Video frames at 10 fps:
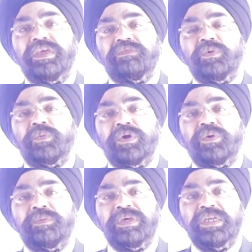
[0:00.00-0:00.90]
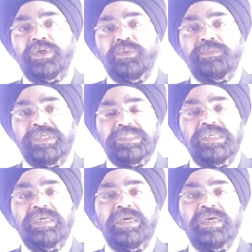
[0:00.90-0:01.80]
if you want to immigrate to
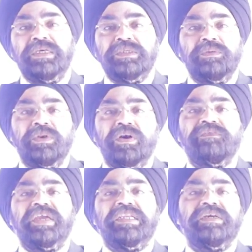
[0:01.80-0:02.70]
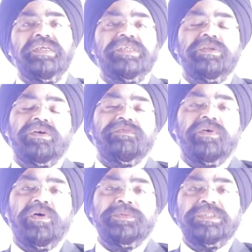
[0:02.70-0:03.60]
BC. A lot of categories, a lot
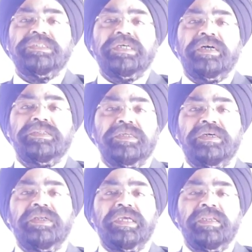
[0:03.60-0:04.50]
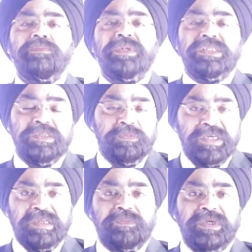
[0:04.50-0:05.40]
of options are there in
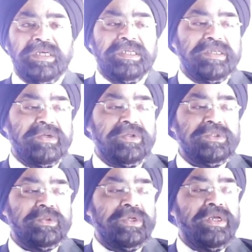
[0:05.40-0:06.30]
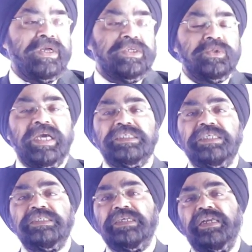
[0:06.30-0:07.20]
BCPNP category also. So as
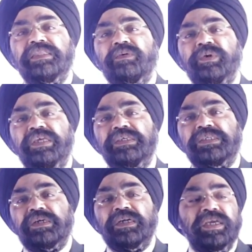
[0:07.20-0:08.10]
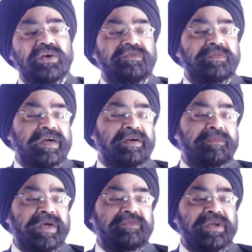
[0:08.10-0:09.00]
I said in the very starting of
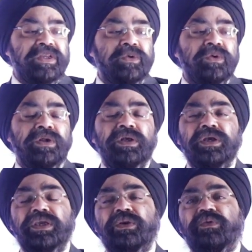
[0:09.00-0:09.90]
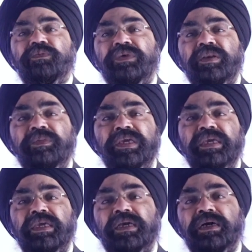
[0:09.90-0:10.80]
my video, we'll
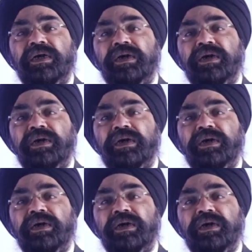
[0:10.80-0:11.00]
be